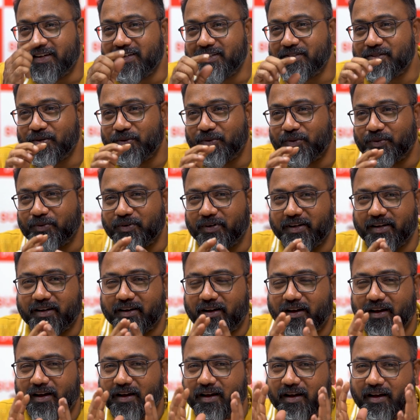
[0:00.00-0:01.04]
So
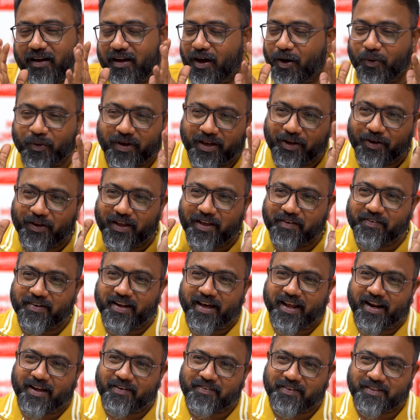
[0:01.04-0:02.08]
how can you even
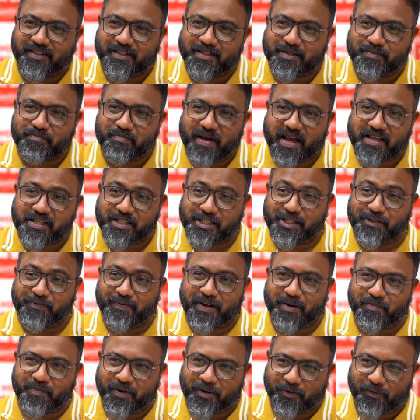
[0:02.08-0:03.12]
arrive at this massive
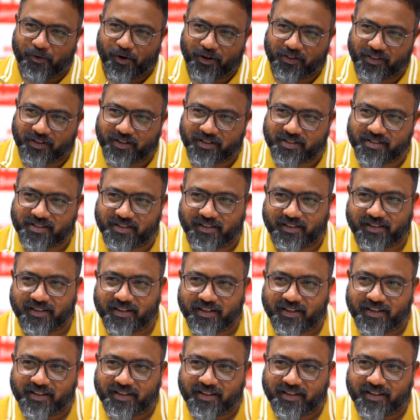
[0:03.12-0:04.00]
number of authors, sir?